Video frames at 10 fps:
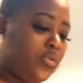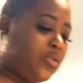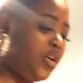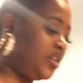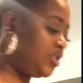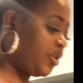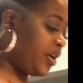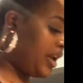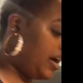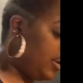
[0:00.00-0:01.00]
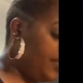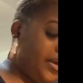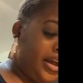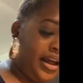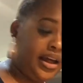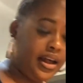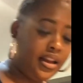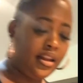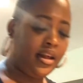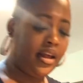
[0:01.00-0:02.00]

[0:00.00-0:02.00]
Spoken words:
I'm gonna stir it all up again.